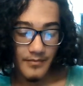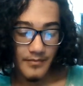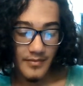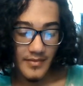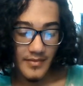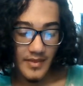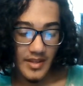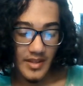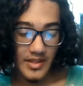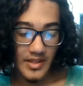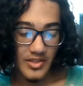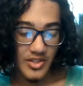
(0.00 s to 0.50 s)

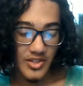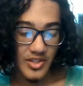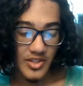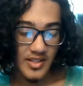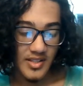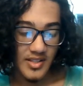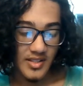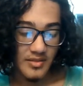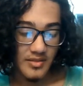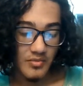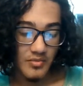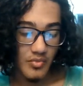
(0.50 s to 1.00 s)

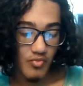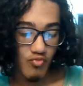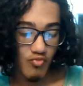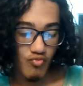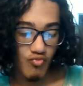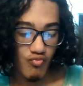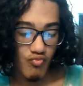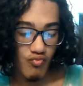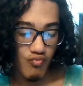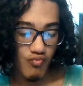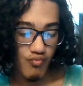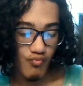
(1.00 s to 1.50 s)
just
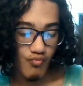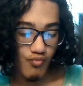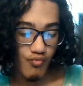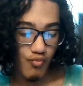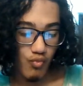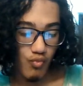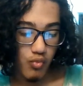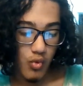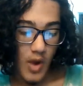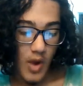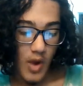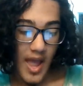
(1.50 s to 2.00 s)

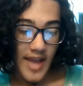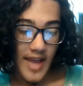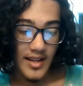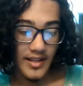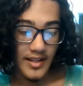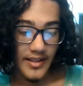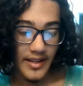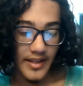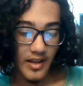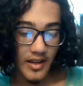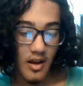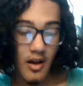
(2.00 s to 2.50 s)

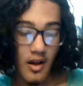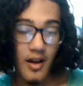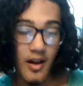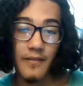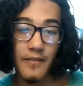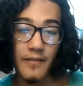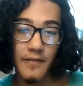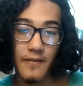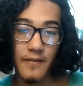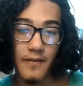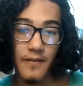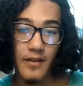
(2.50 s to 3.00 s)
rattling
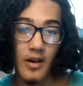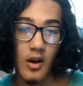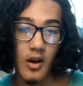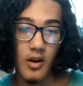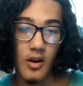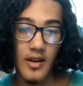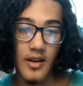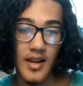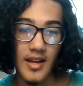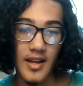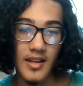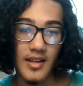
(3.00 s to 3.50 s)
off, or
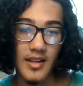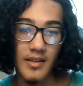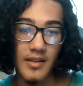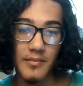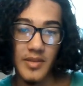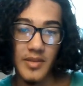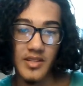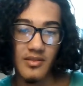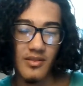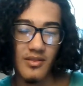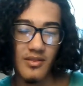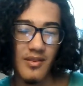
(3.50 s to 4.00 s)
not
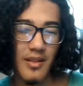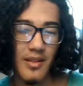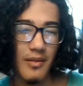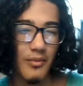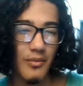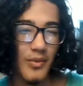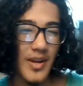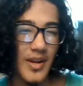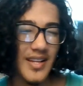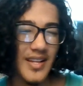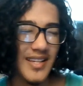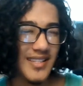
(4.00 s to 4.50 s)
Ibisu,
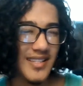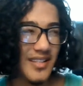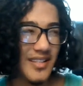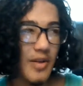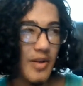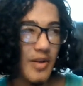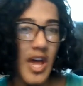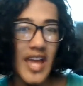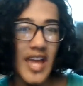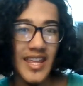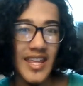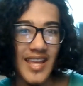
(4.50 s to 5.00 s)
what did I say?
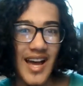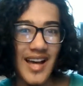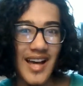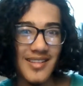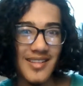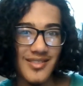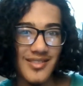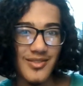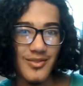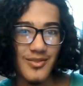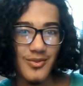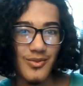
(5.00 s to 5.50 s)

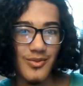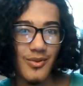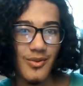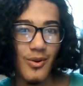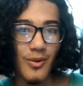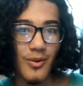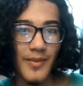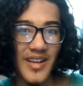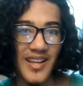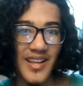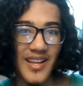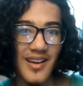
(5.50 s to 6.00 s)
Yasu, Ome
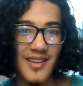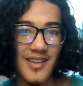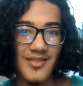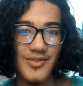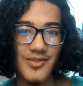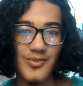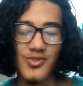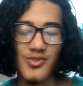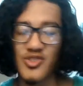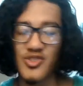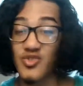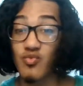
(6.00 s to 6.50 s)
Yasu,
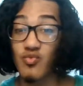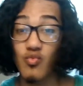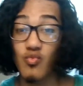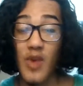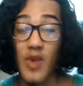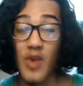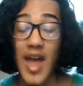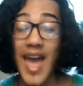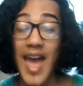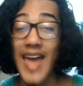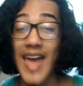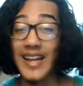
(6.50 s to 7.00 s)
just
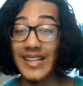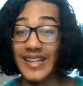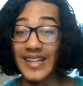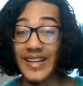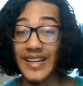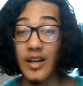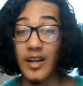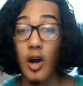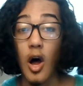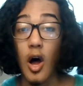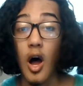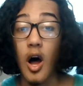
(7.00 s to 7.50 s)

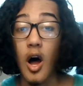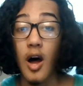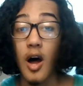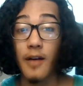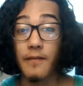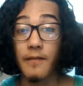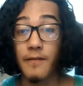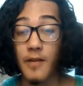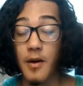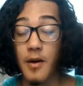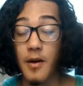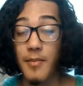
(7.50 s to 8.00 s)
rattling
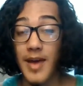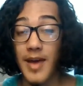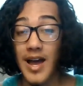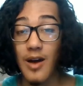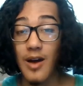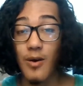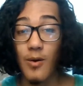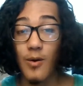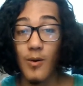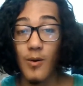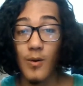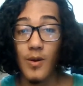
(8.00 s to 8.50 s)
off
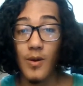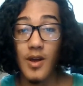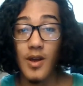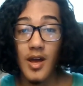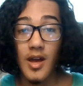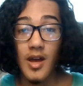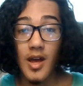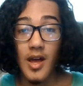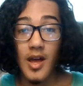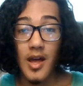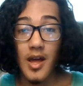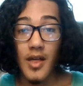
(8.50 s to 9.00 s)
about
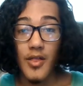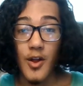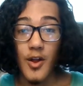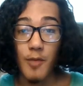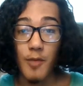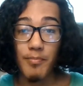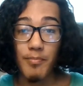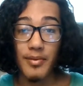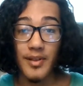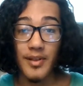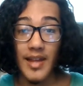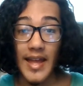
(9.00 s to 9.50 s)
their
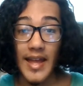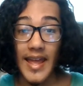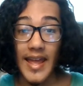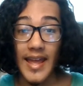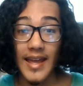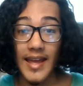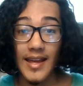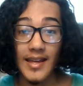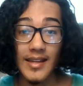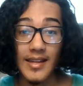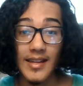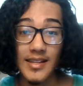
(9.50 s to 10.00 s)

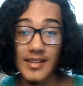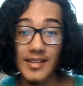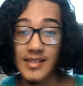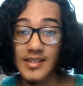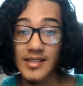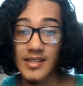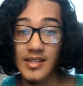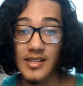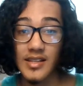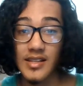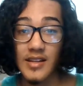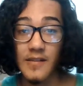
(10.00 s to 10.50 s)
plans
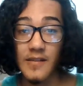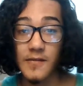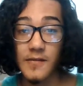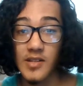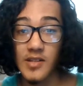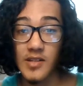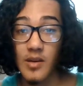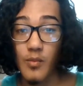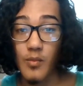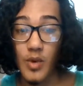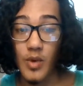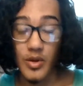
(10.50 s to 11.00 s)
and if
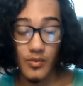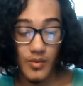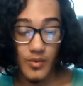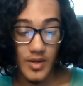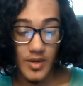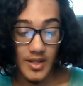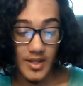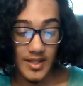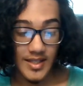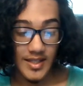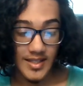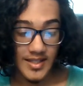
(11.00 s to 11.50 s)
someone
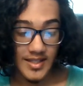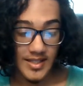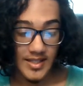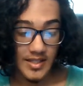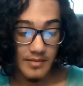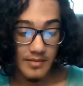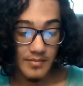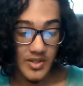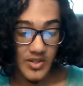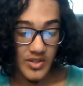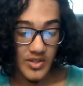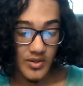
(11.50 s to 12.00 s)
really did
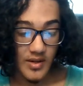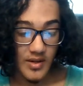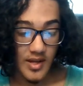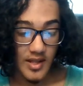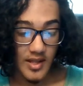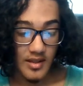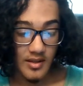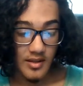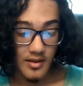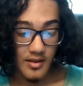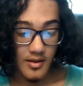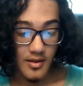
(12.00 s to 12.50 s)
betray
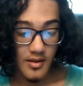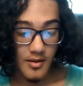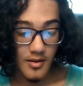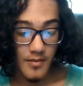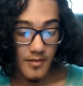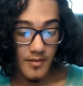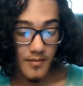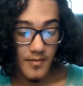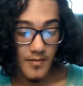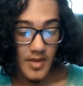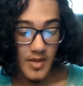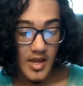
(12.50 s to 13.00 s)

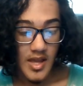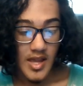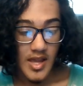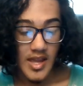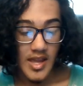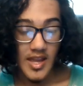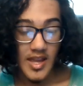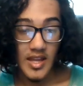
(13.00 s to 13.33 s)
them. And he